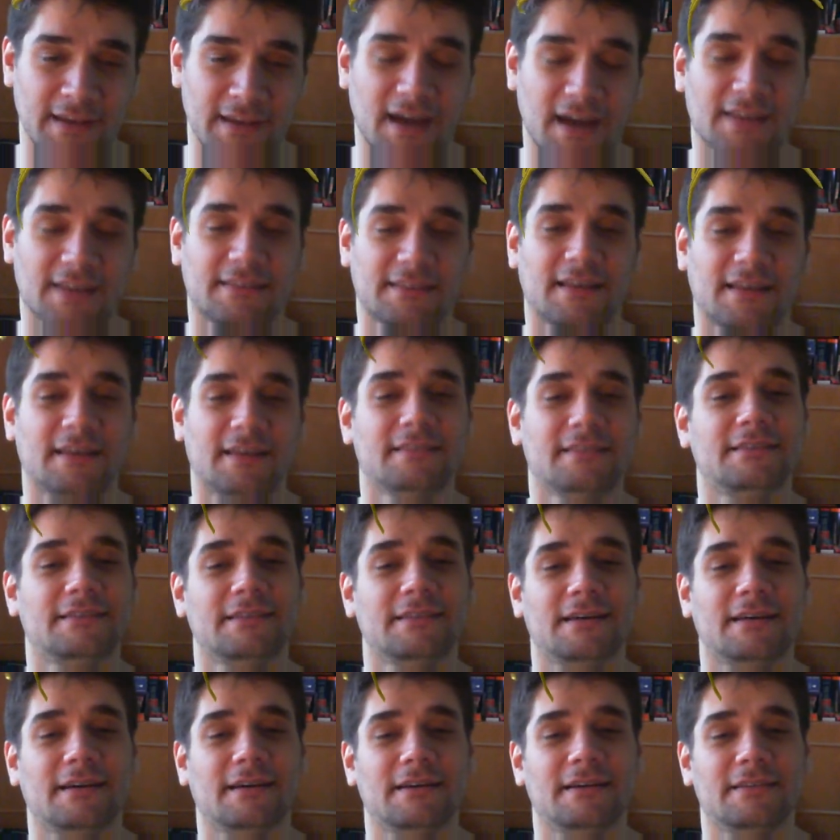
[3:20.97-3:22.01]

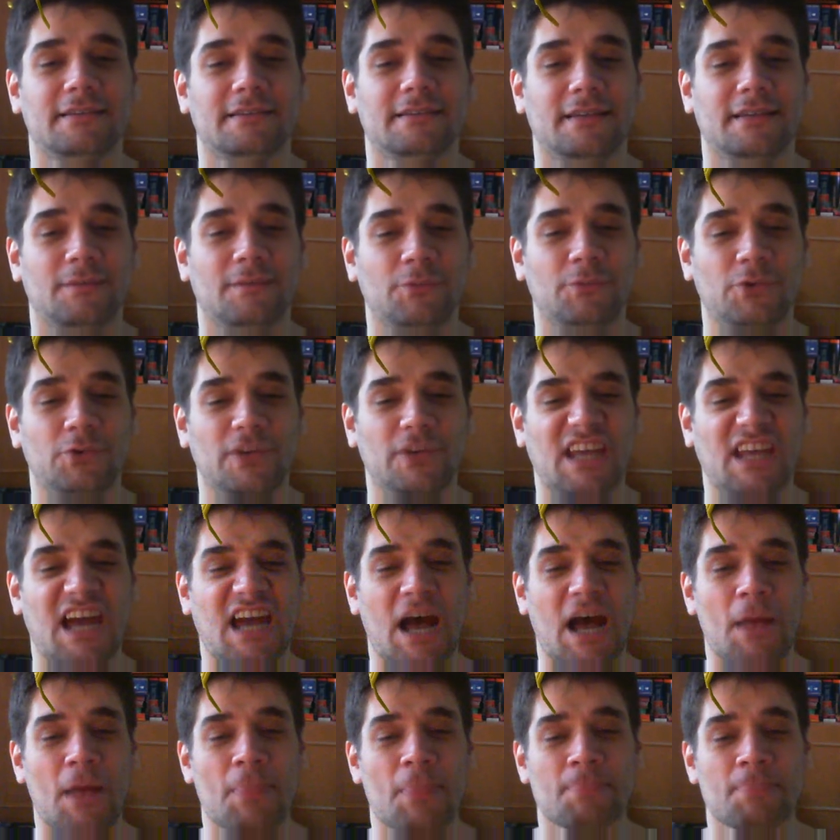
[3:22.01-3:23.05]
Atlantia and
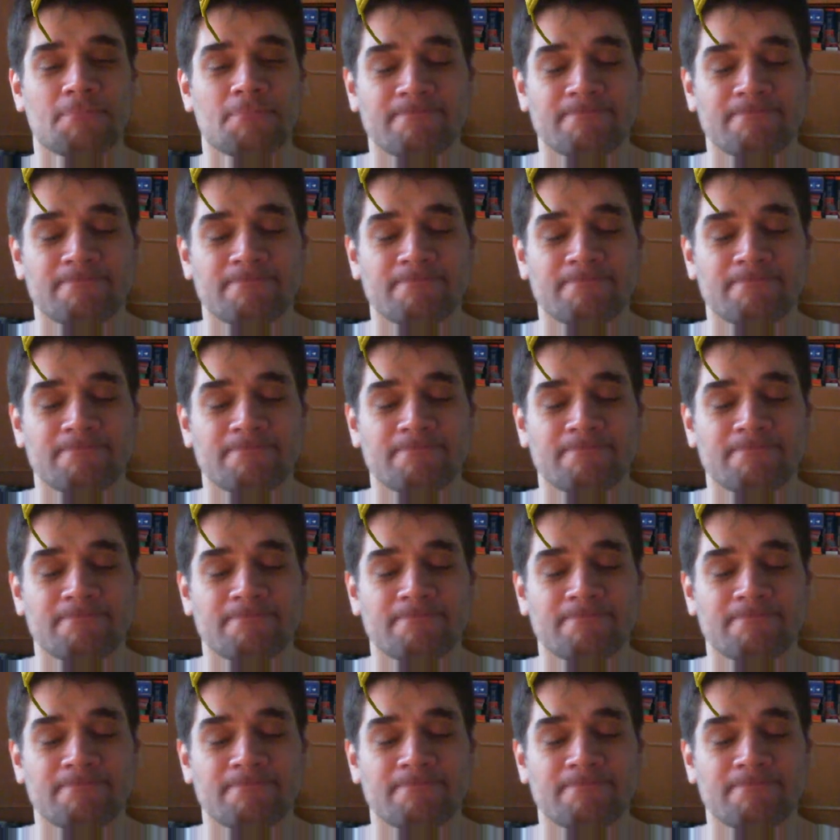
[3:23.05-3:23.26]
Lemuria,